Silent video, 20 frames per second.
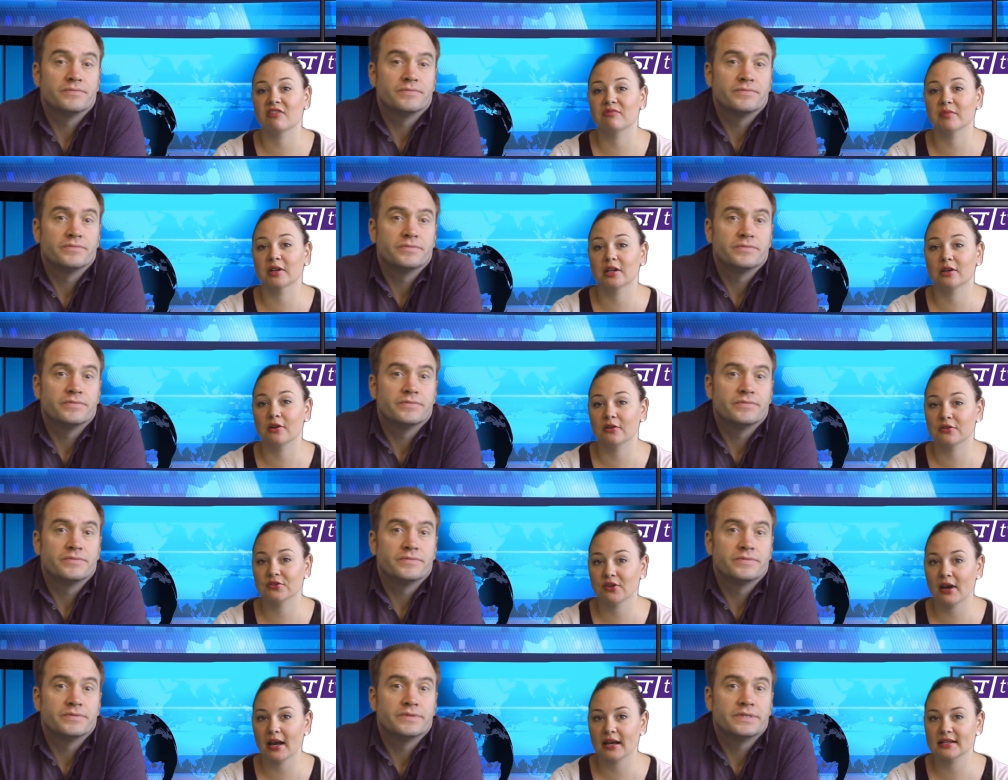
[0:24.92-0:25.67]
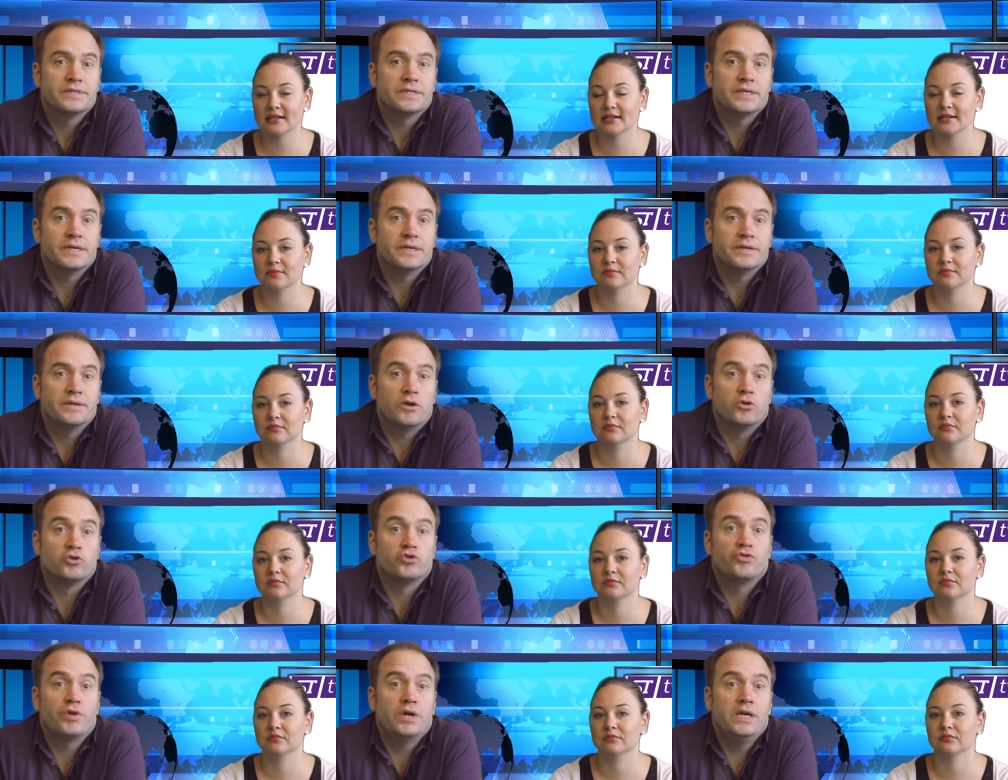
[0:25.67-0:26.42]
Speaker 1: government contracts.
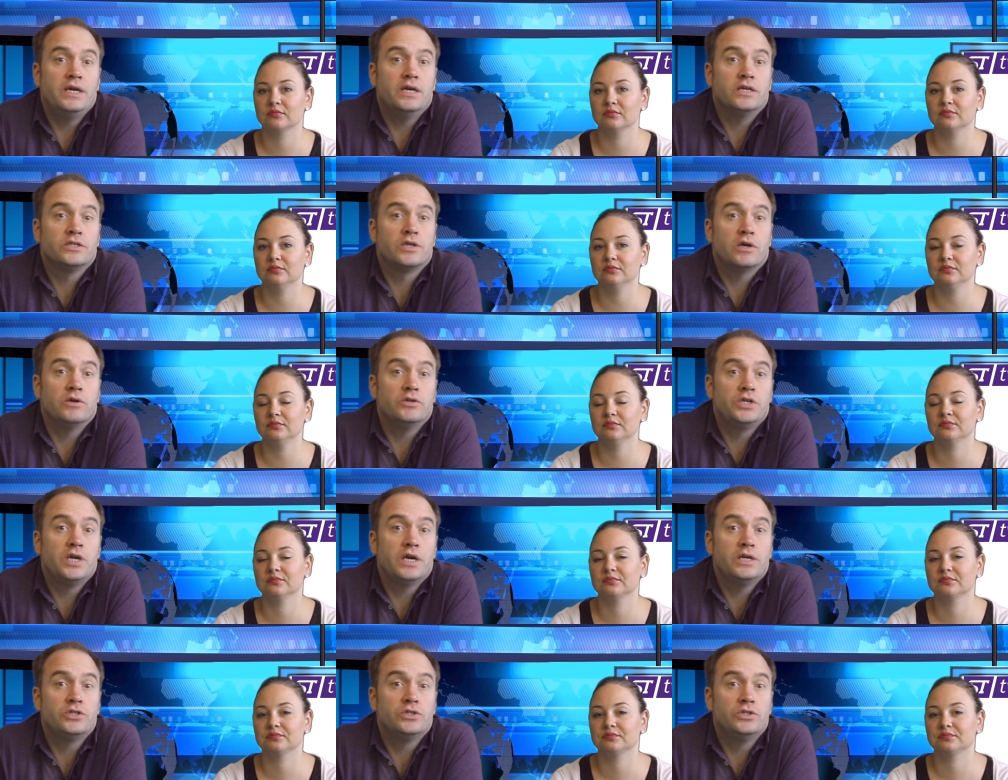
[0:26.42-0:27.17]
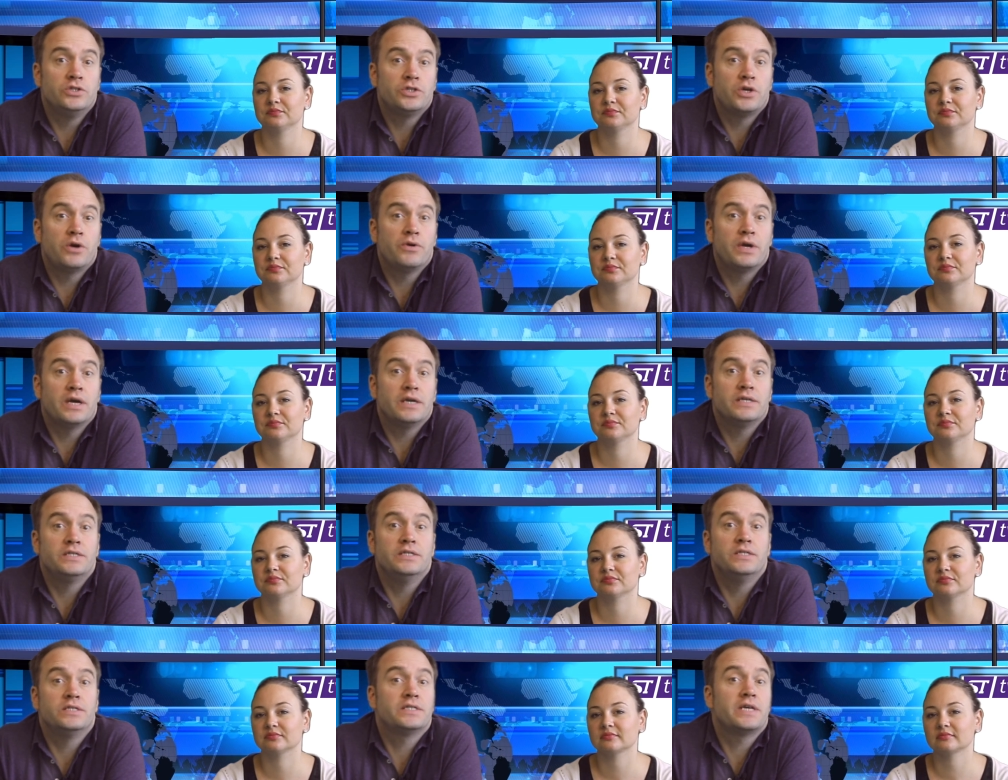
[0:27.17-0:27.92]
Speaker 2: Australia Association
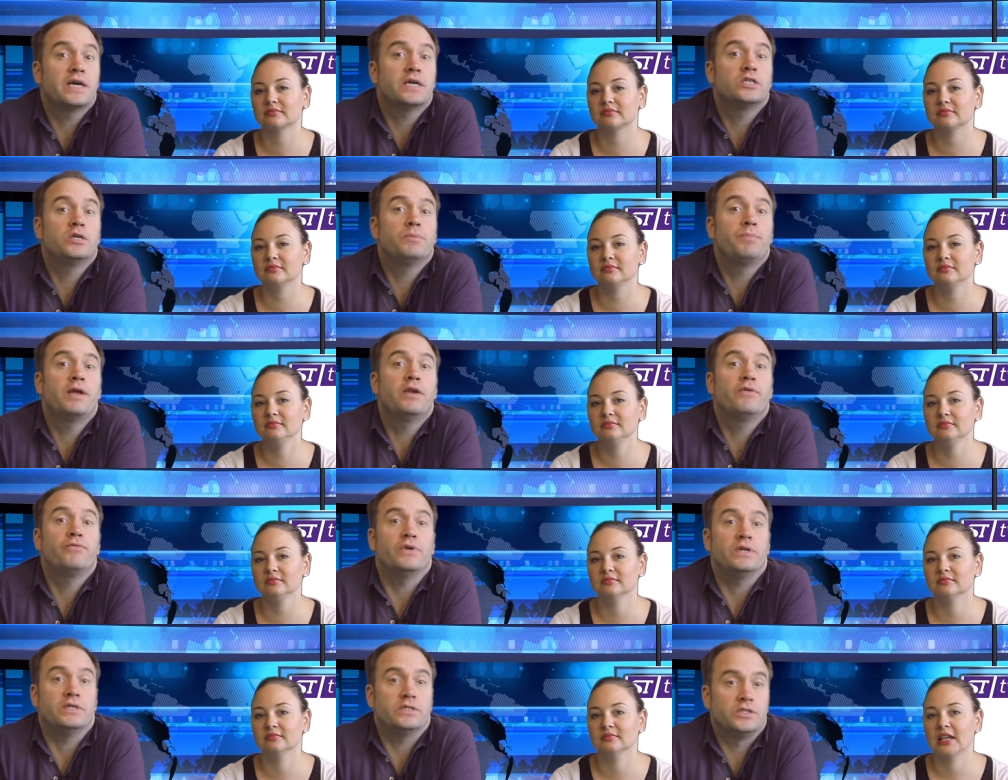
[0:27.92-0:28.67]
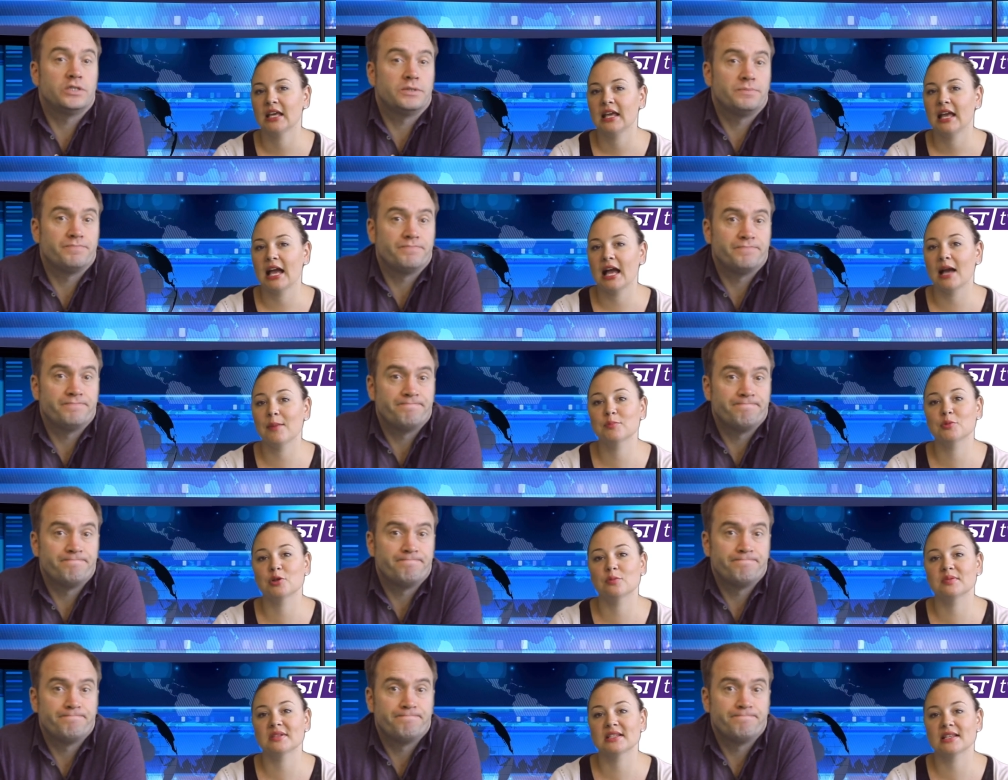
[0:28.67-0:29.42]
showcases sector benefits.
Speaker 1: And
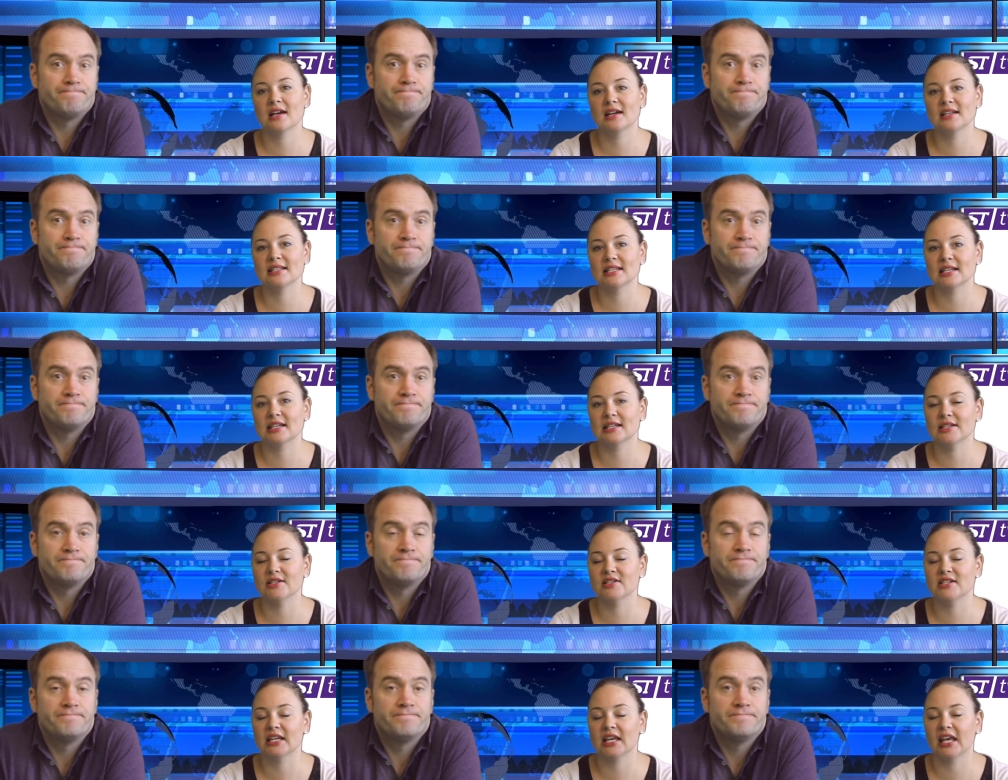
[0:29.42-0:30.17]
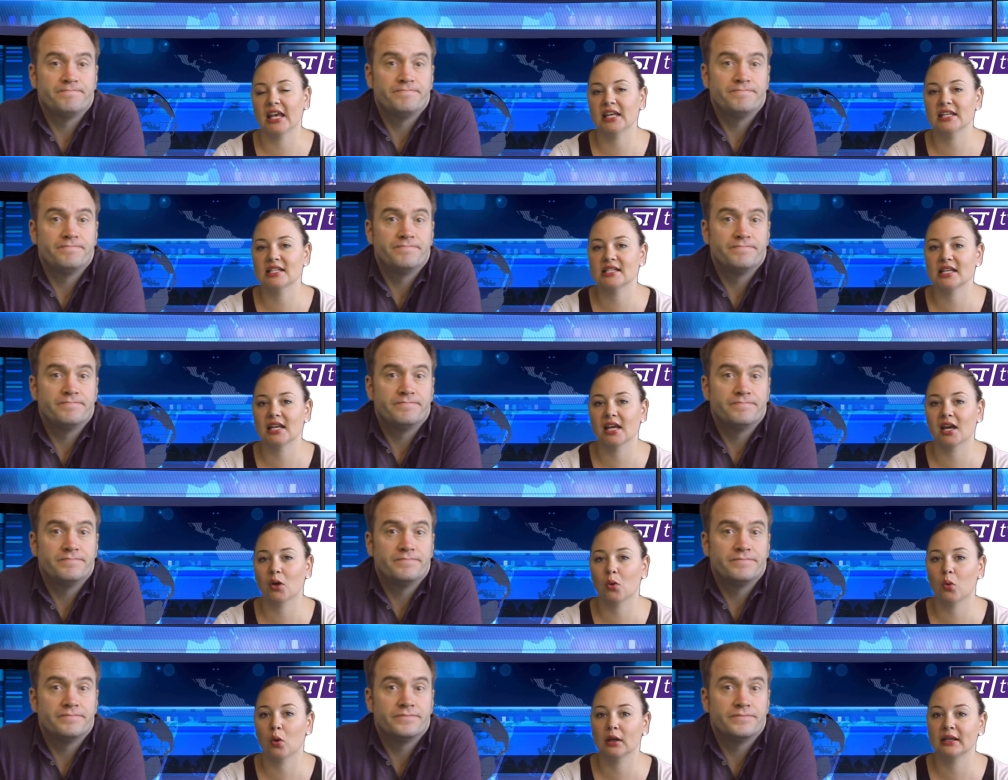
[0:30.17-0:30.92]
more besides, including EC
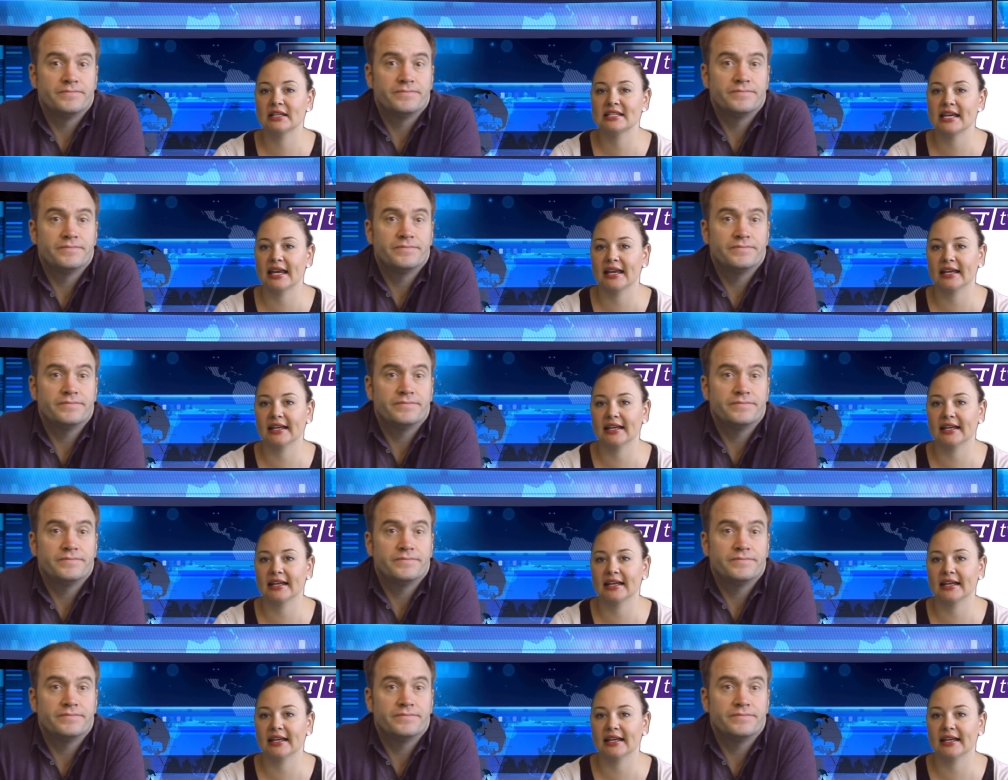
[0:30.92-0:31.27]
and Quality